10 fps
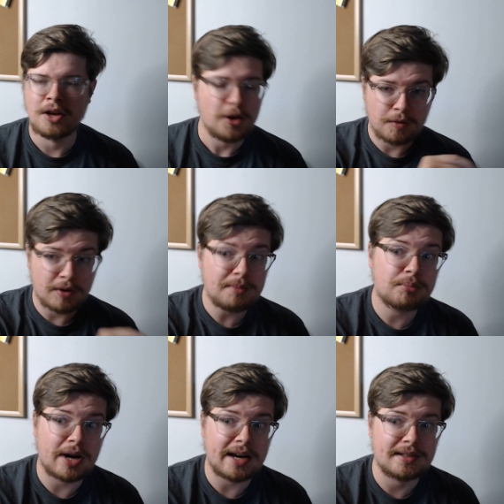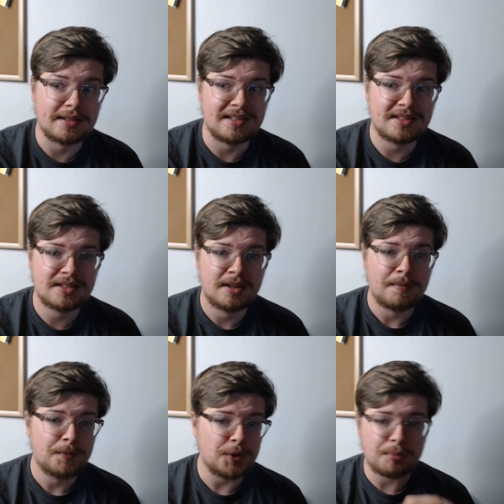You're in practice.
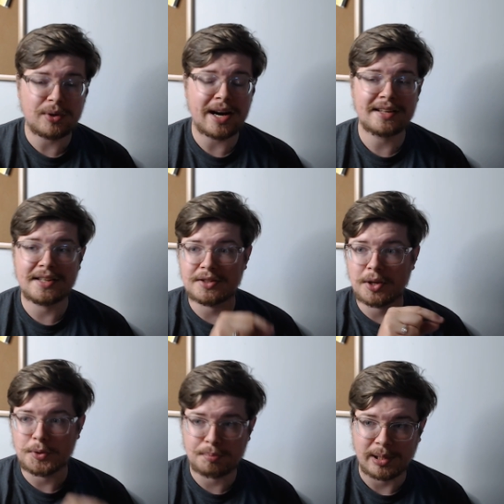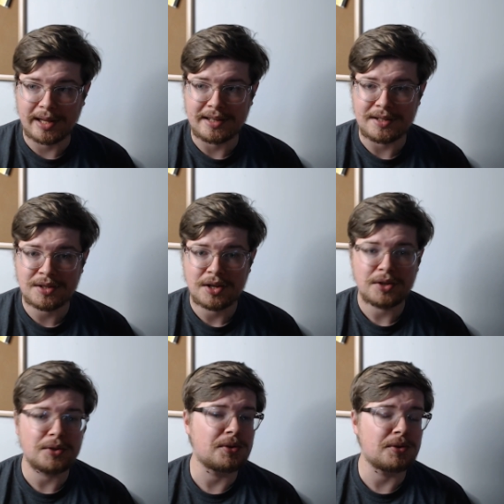You practice those plays.
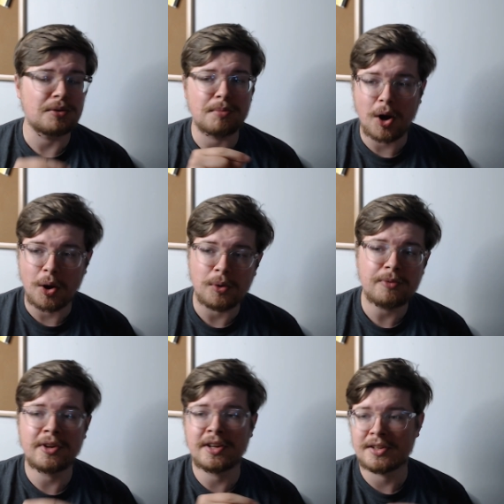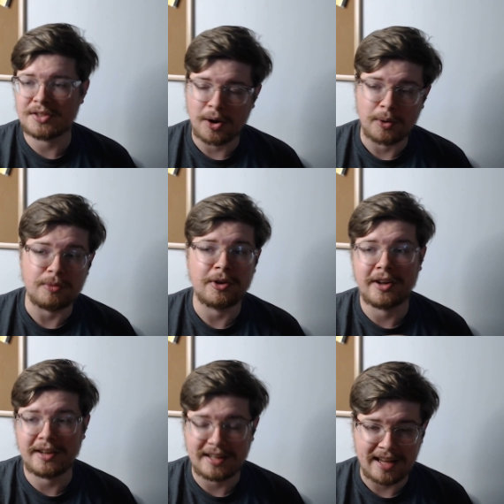You do them over and over
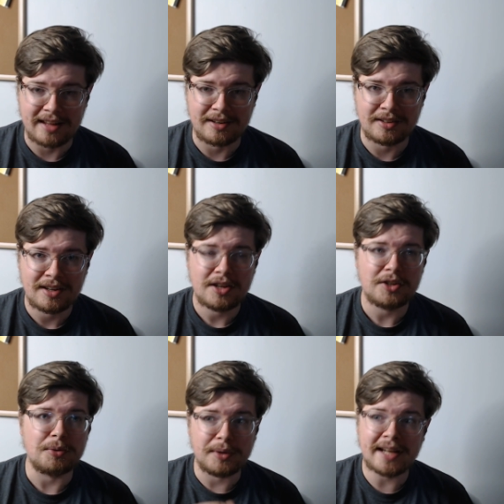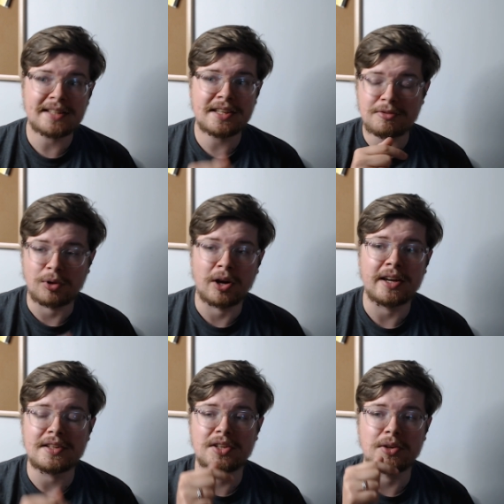again. You get it
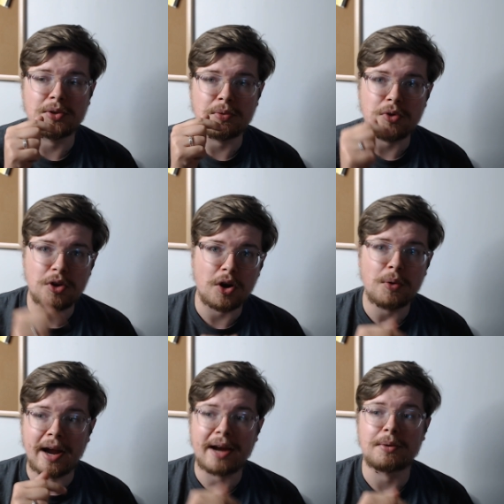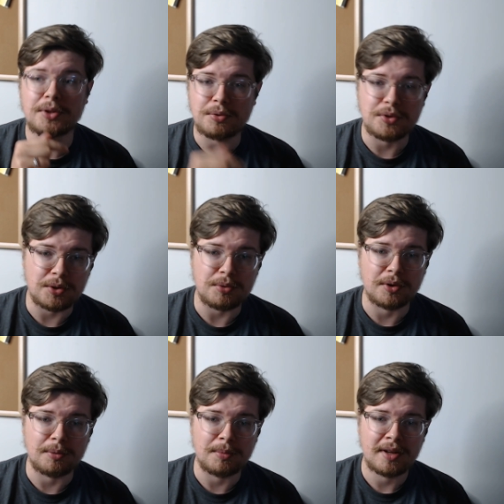right so you know how you do
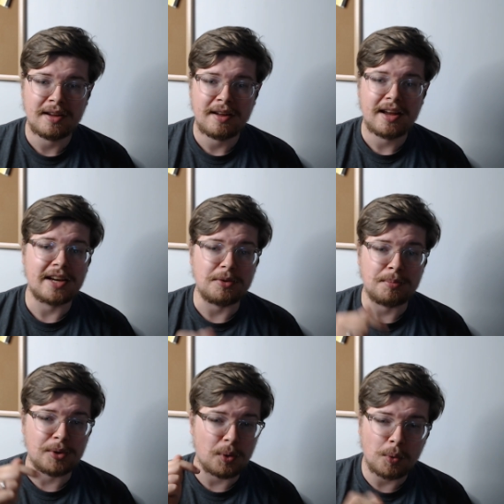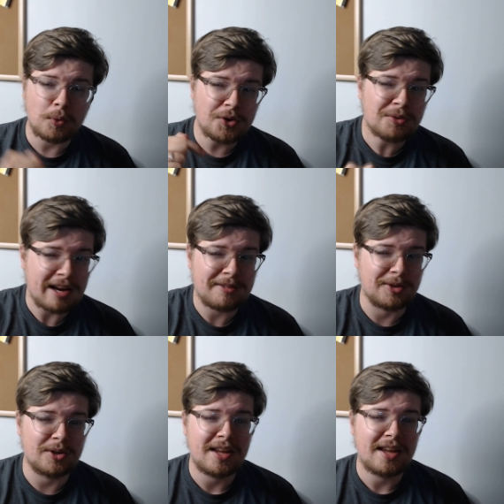them. And you put all your effort